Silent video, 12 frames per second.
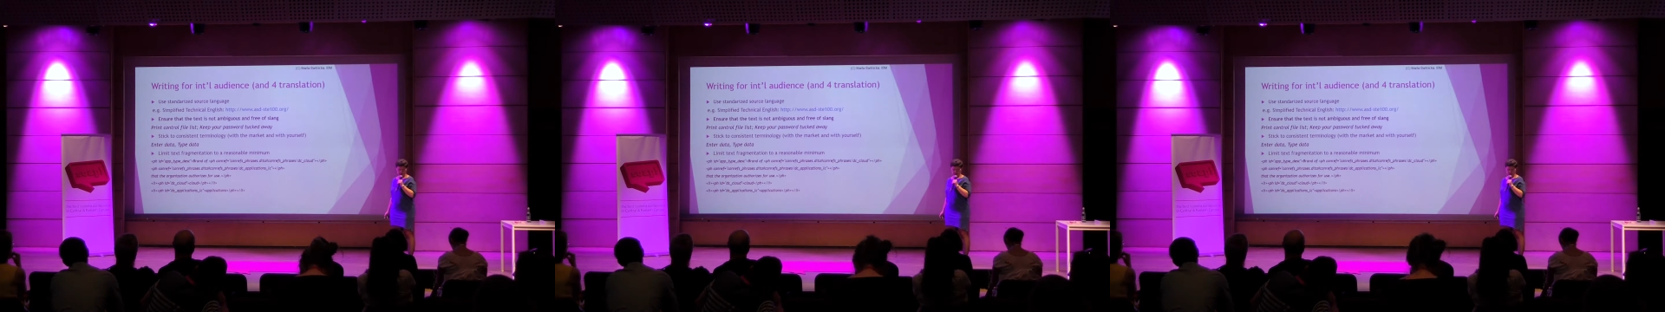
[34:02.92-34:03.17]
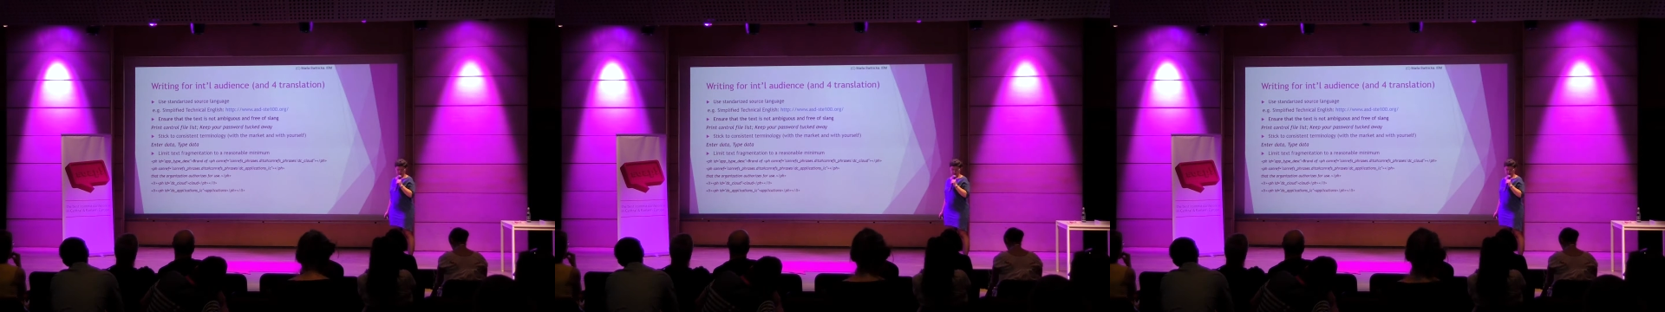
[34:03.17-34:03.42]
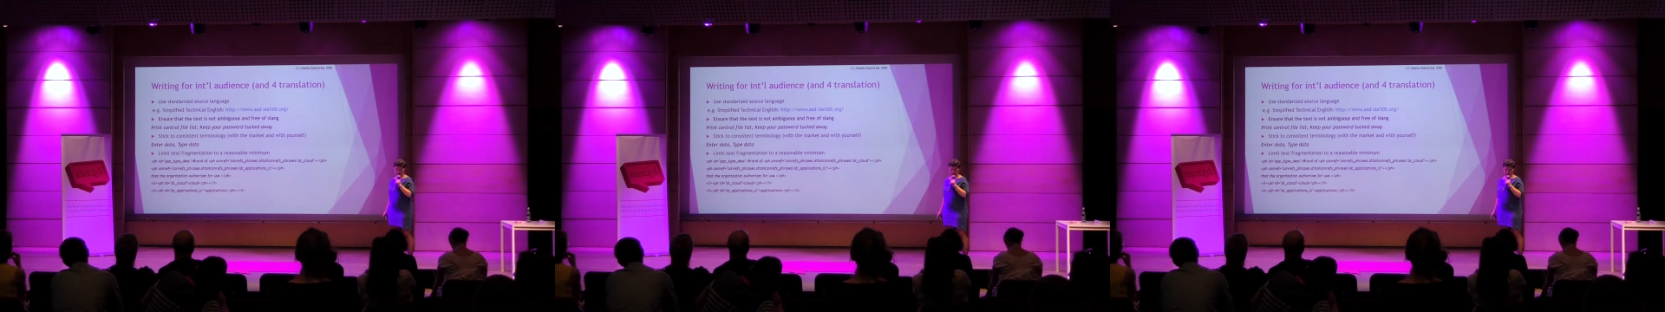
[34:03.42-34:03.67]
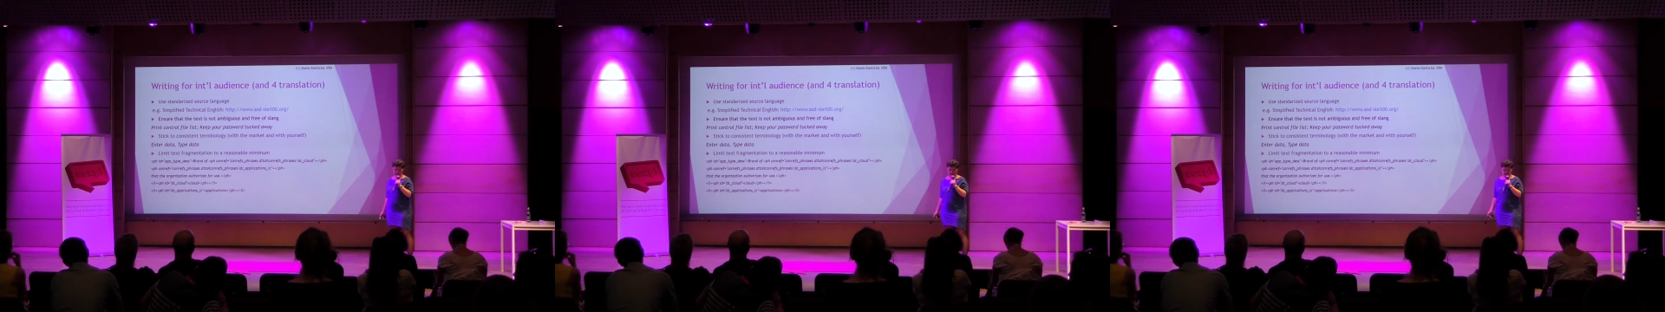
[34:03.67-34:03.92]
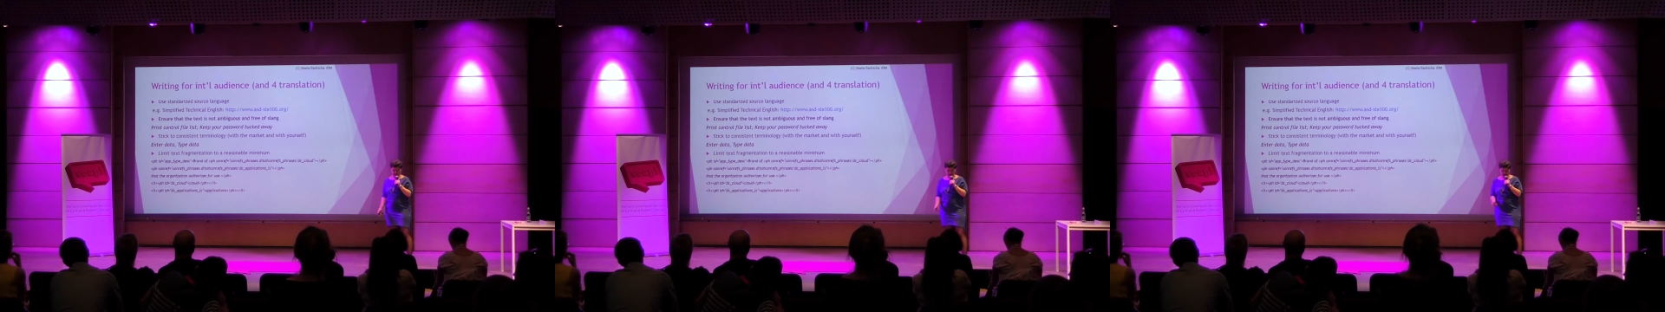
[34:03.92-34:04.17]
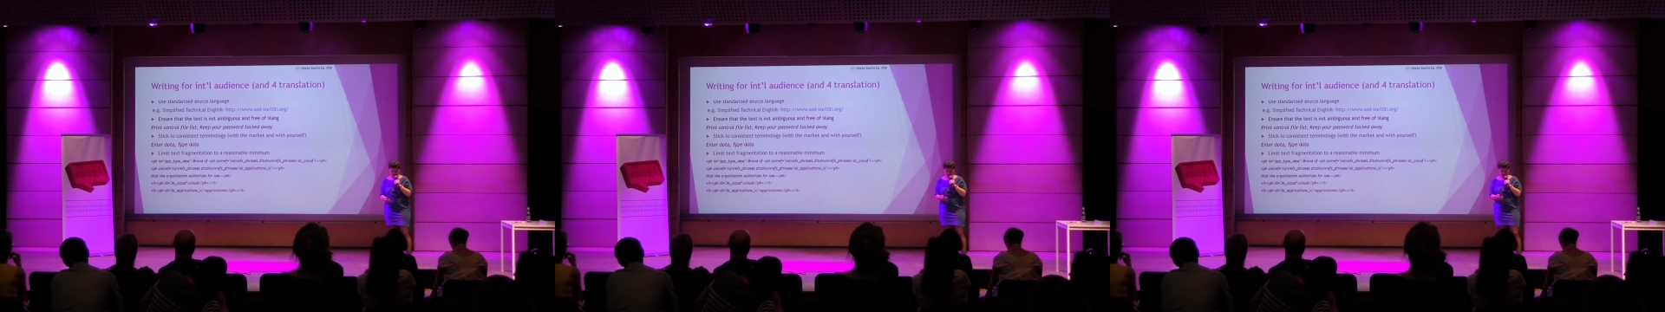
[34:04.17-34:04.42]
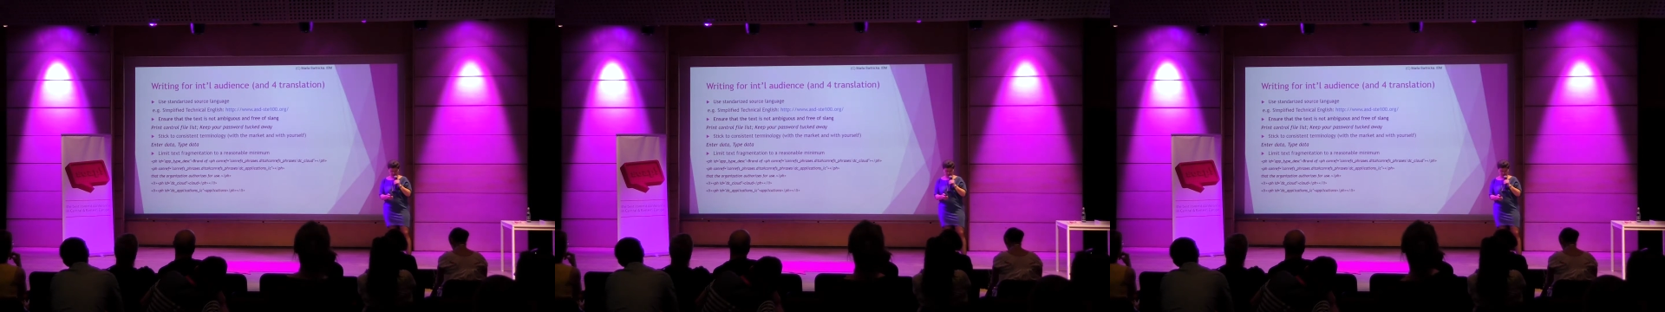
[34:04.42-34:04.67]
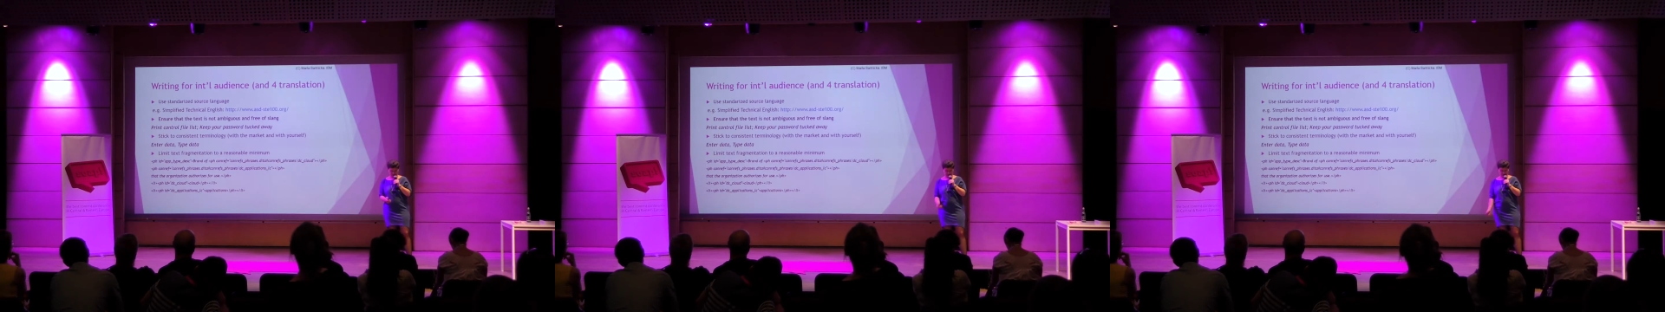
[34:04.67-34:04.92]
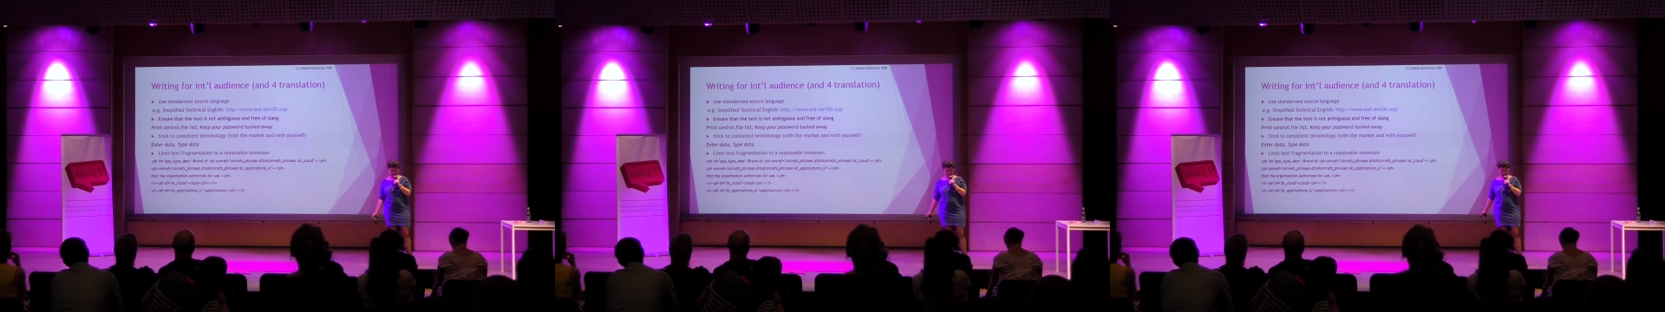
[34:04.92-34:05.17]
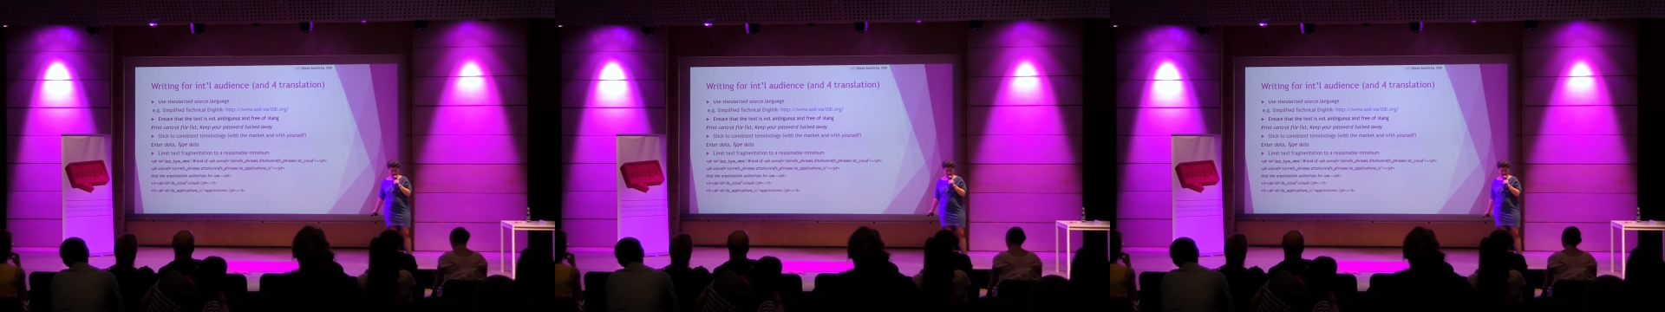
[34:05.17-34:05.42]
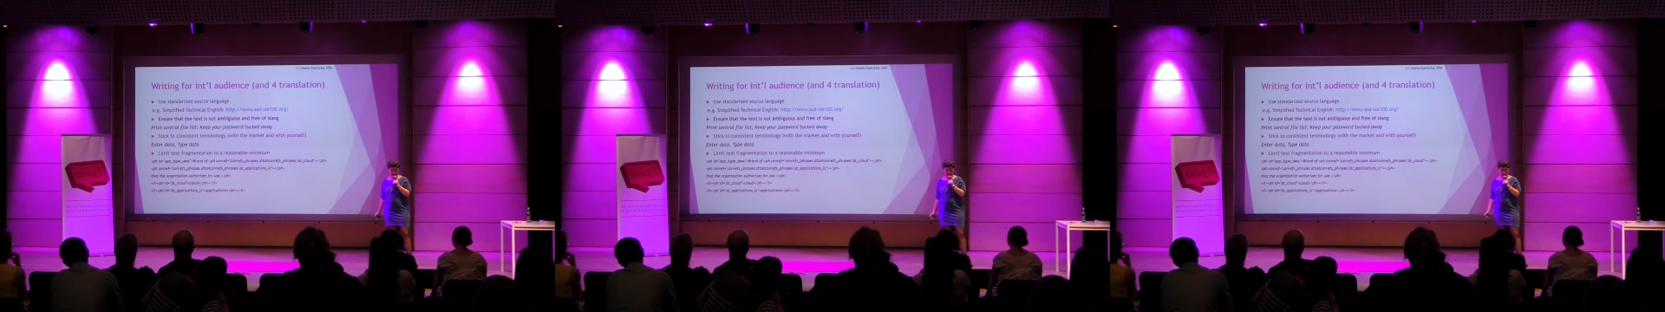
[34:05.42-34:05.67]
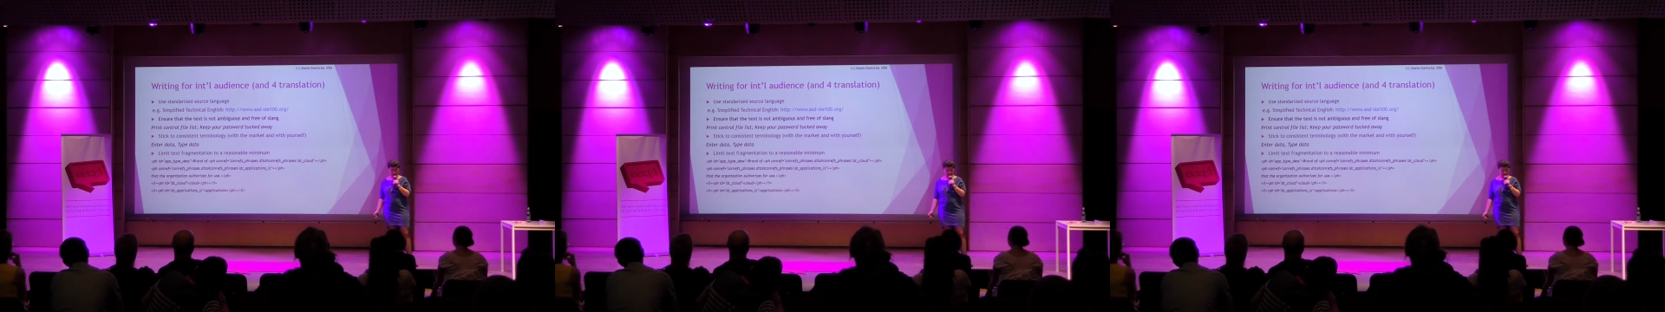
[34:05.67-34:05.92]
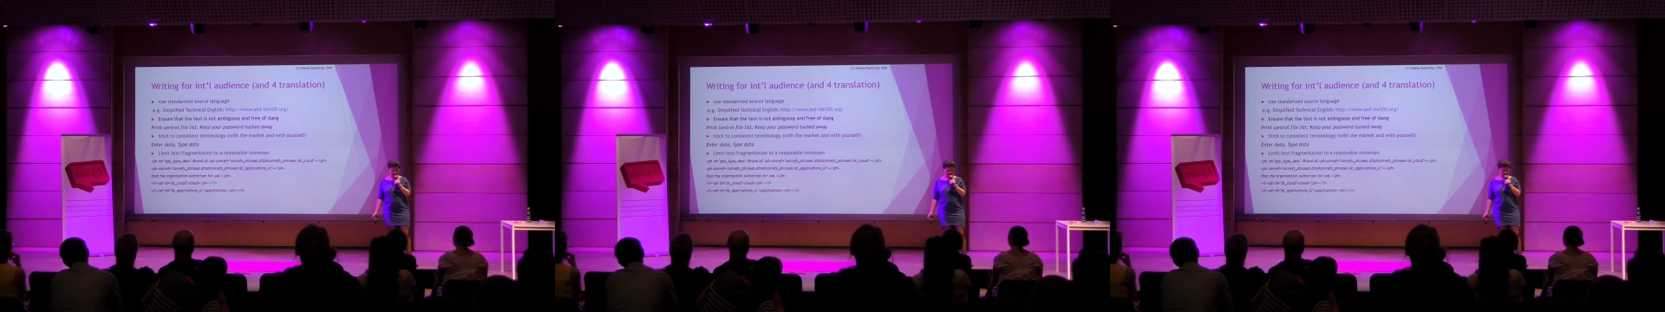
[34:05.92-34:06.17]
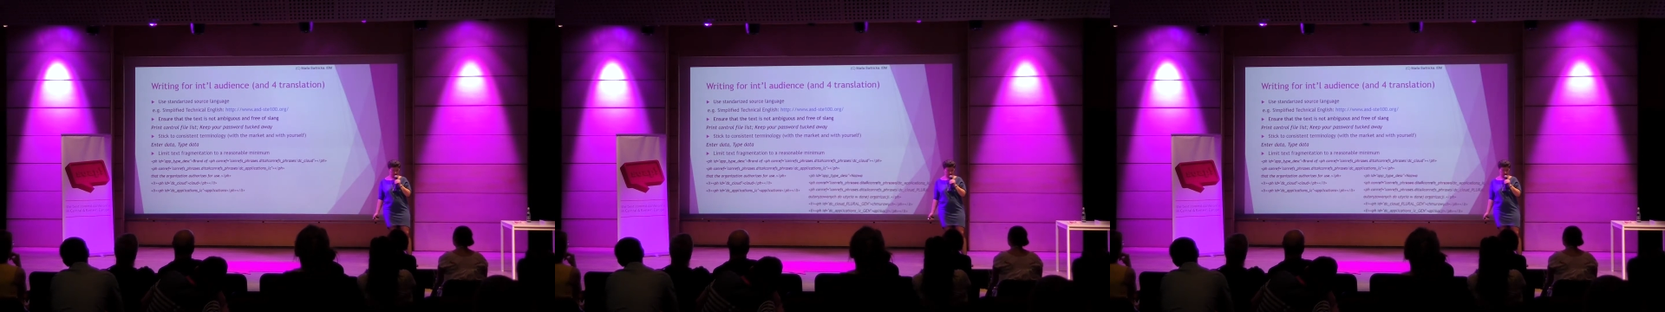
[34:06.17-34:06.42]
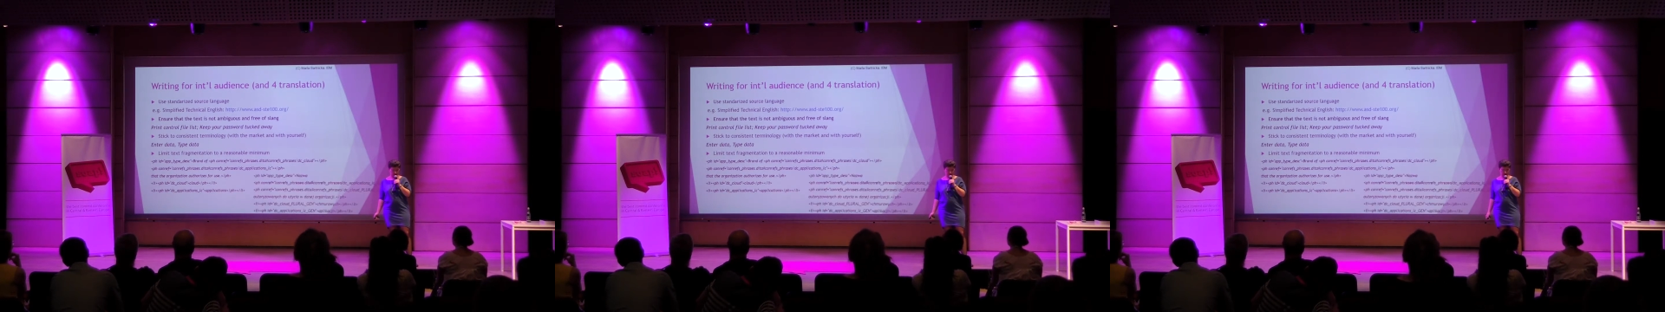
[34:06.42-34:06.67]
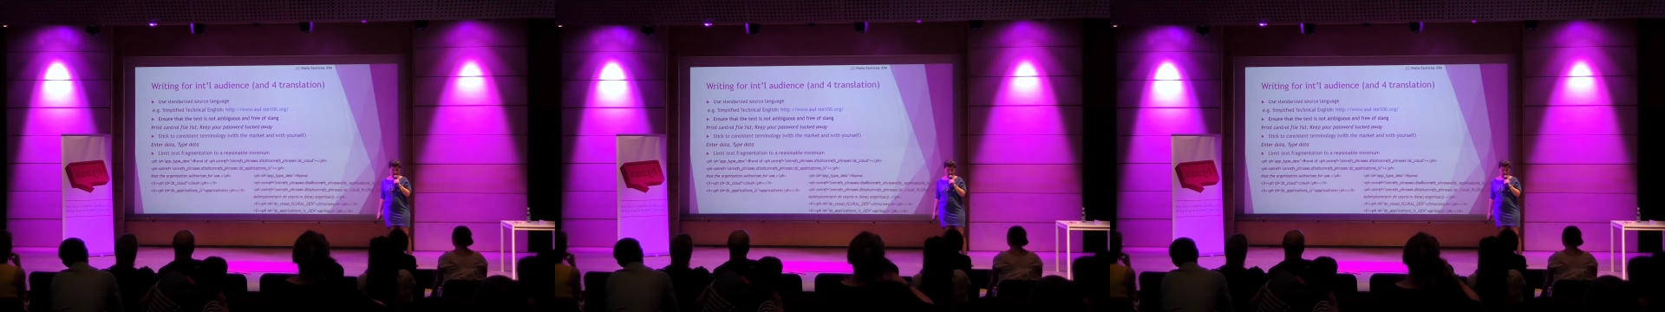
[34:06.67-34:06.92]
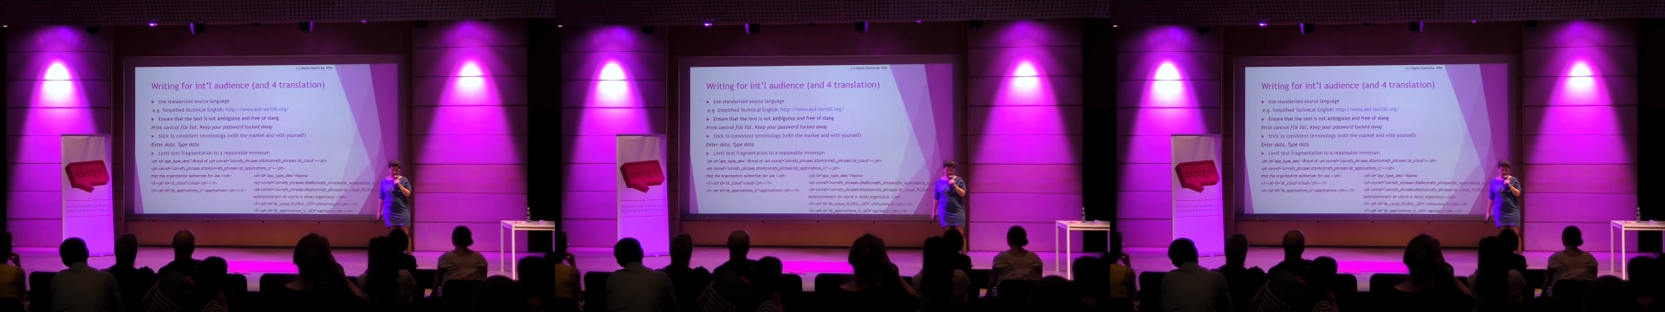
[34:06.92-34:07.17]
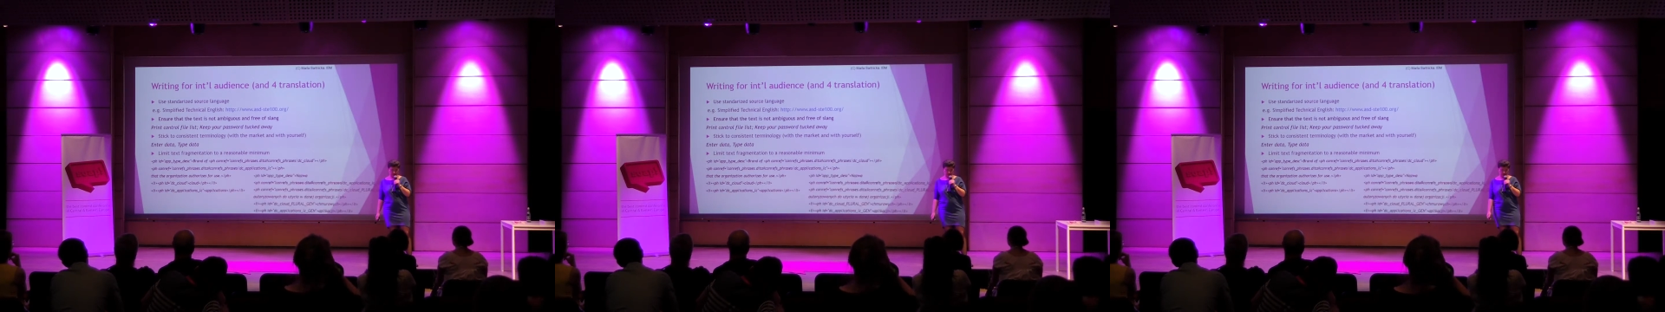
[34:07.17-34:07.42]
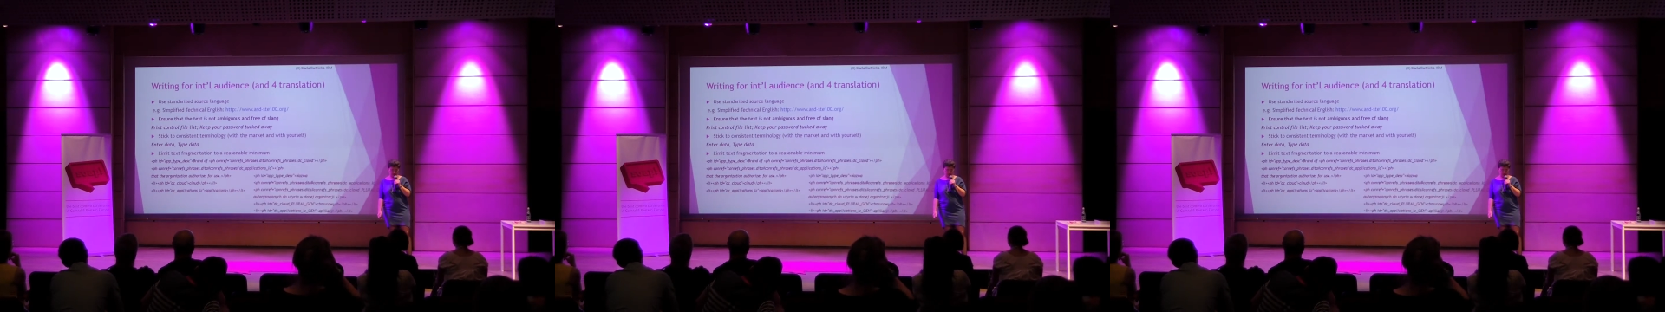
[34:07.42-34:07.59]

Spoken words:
Nobody's mouth can be seen.